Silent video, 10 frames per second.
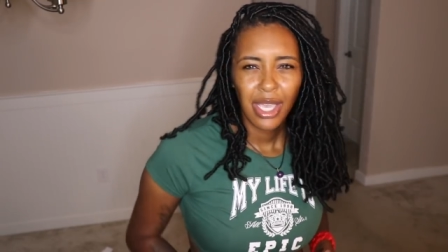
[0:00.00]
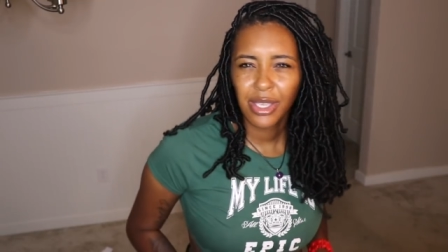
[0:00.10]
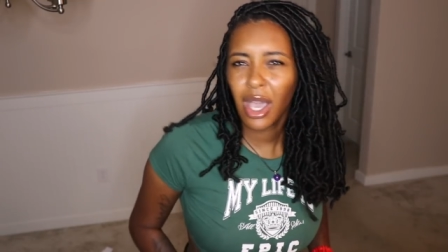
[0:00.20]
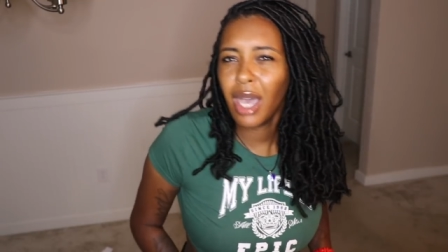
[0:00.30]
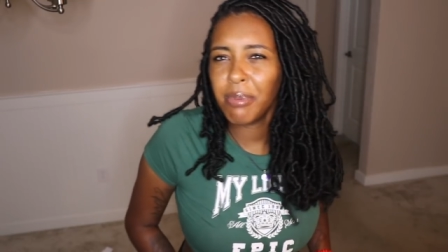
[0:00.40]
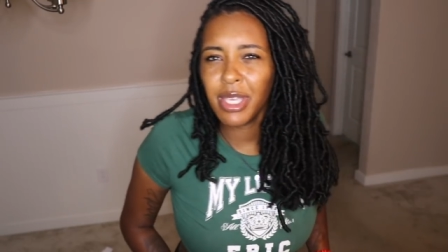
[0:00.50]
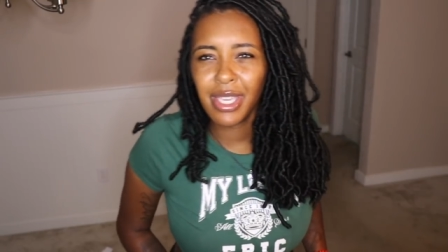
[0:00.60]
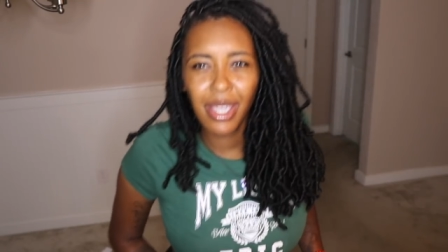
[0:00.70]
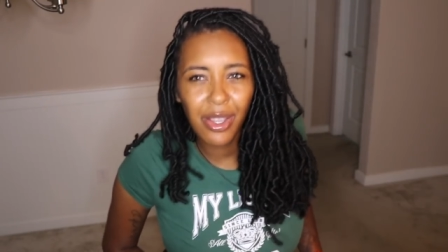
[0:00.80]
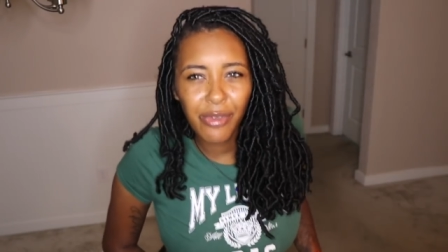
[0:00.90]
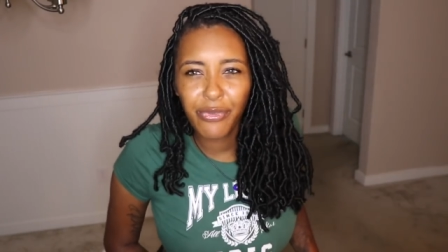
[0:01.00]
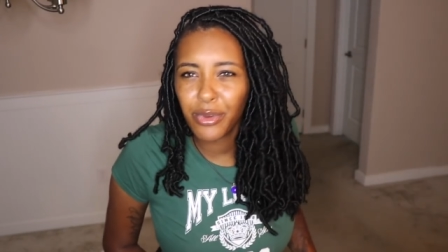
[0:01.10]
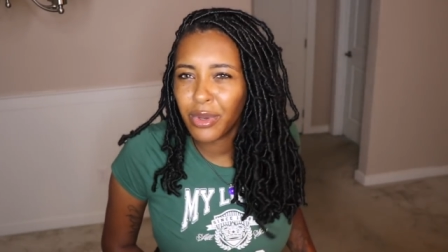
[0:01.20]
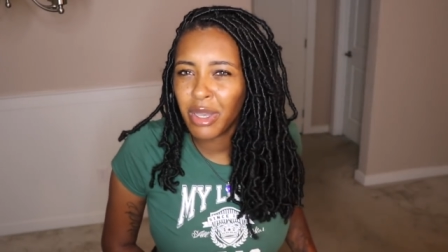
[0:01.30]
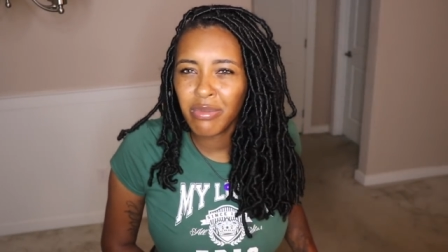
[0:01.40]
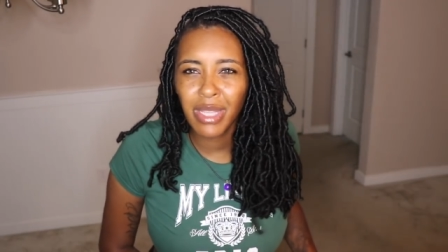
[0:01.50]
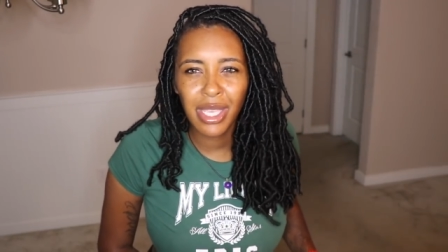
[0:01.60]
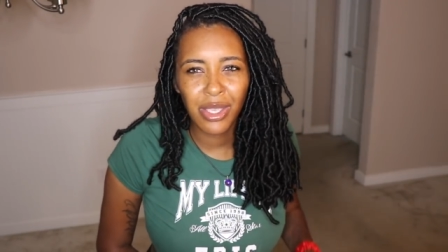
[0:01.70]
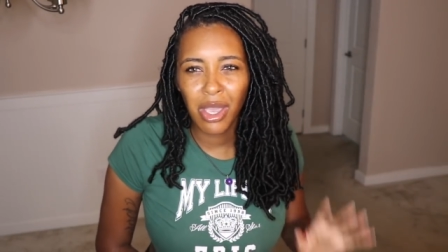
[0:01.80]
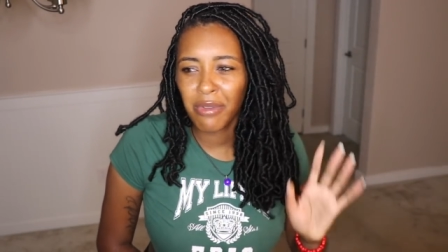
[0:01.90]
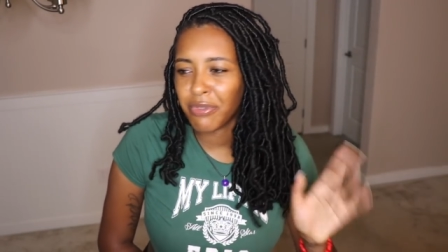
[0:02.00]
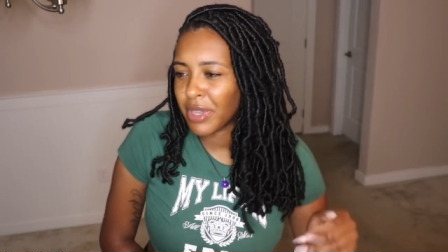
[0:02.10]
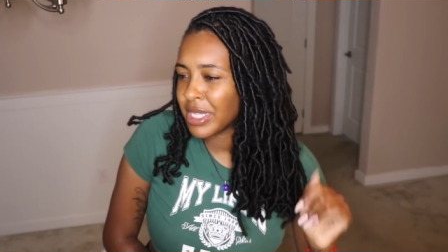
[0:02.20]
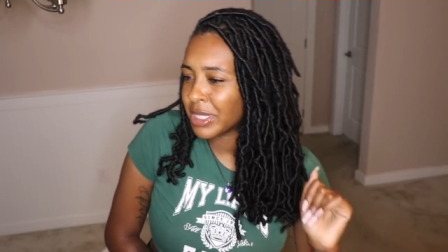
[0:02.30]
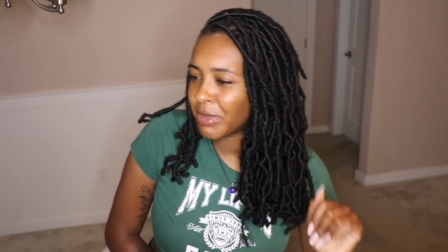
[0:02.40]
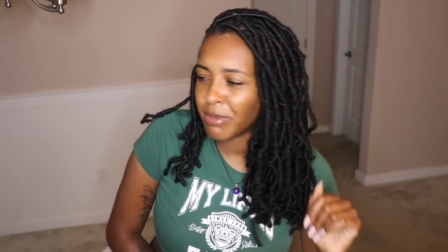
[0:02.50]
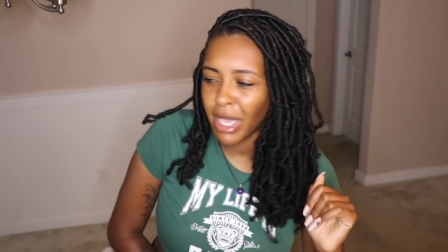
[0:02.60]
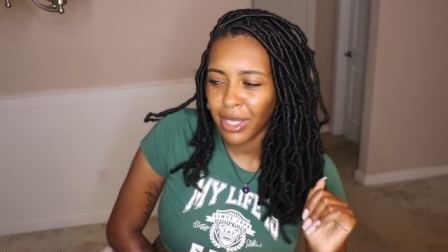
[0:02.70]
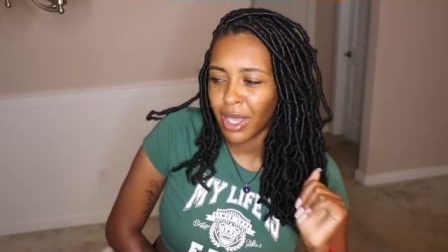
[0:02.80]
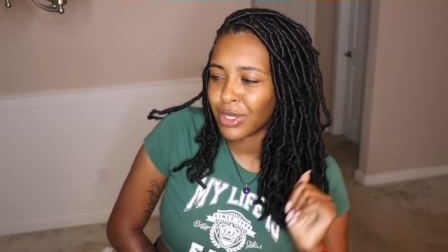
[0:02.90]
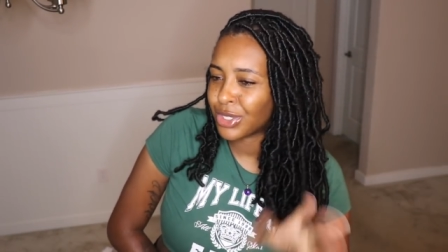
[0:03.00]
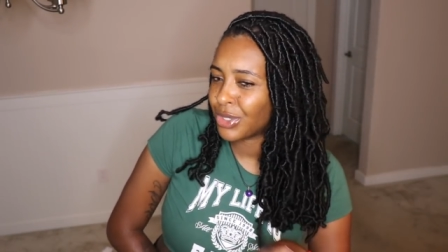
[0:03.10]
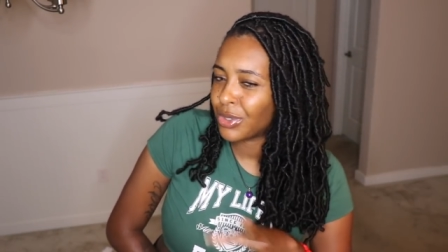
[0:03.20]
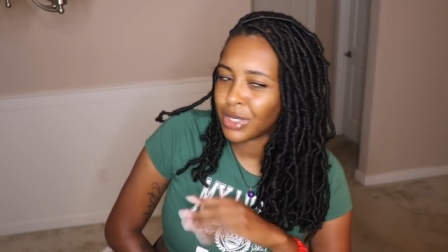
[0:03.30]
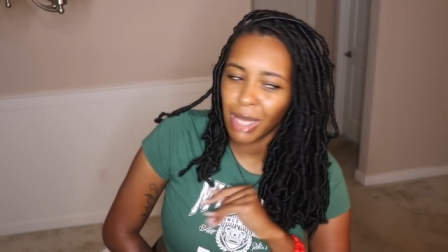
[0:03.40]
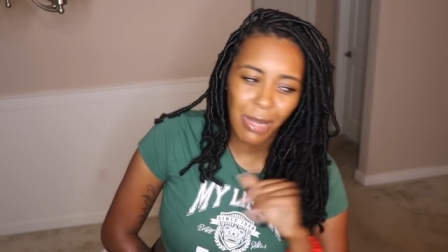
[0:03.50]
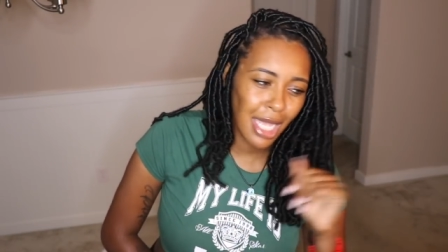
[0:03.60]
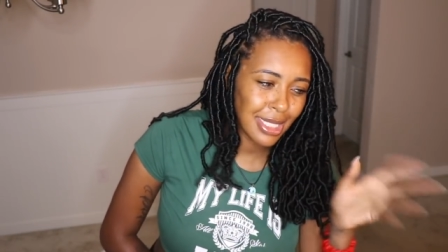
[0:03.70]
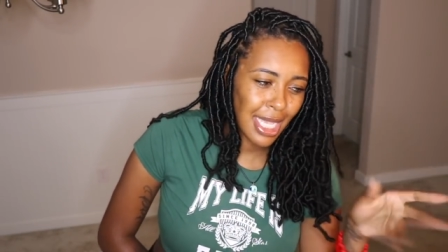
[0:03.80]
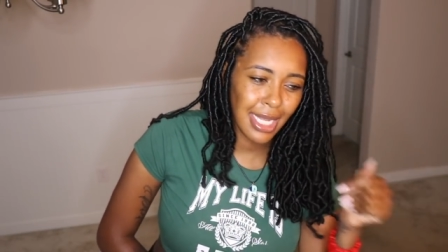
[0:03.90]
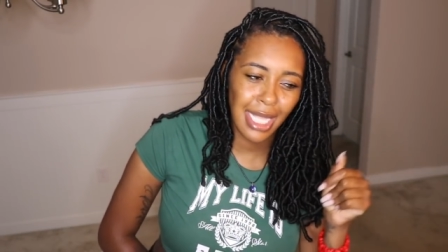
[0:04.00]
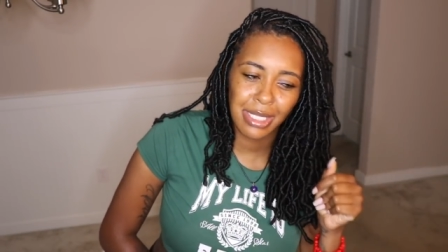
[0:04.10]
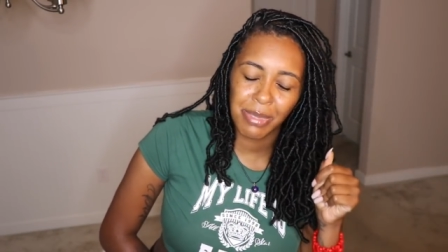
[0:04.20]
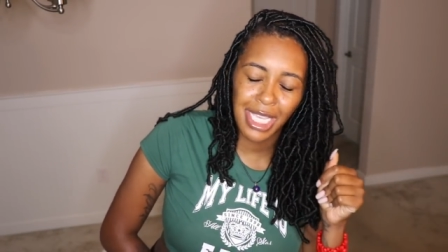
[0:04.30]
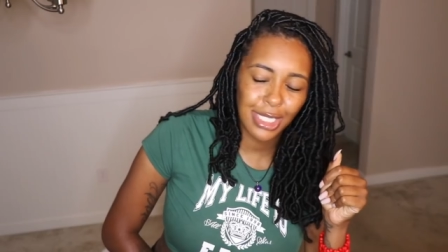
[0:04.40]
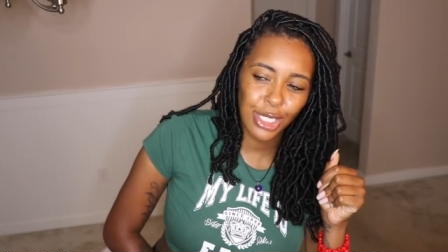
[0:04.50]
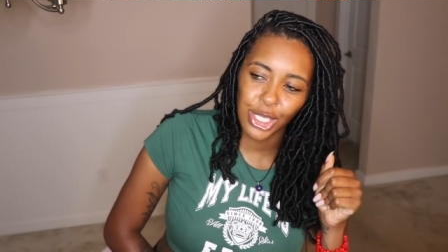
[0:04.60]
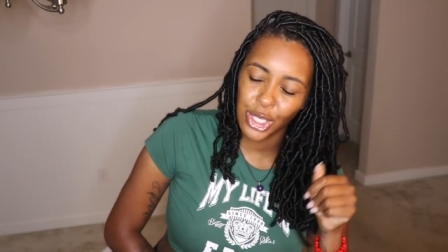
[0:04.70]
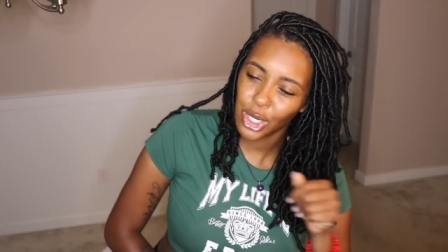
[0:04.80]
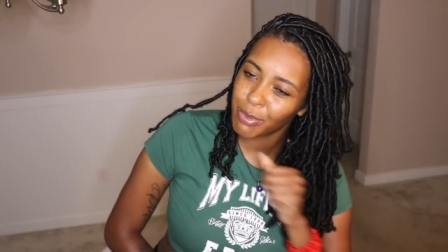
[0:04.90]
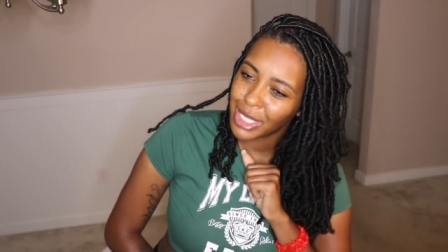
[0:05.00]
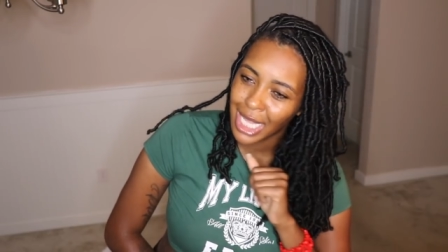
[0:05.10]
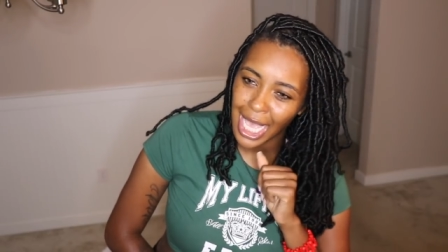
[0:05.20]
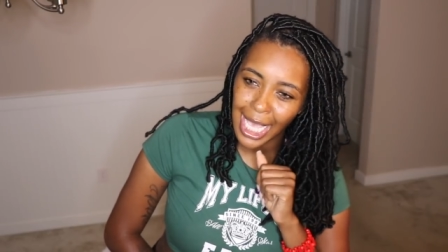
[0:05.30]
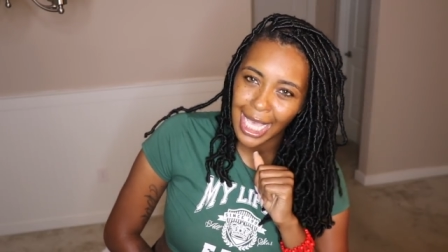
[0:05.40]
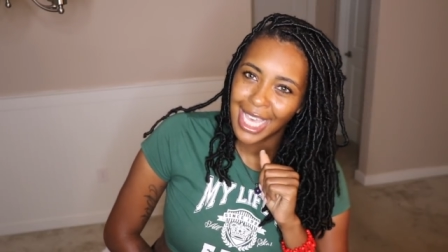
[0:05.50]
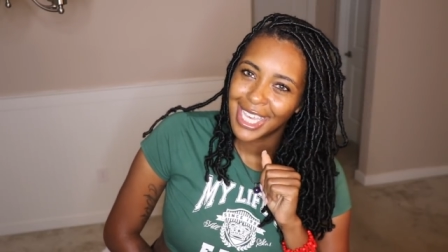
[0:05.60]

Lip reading: Y'all be careful of letting y'all friends be by y'all dude. Now, I'm not saying that to be insecure, but like,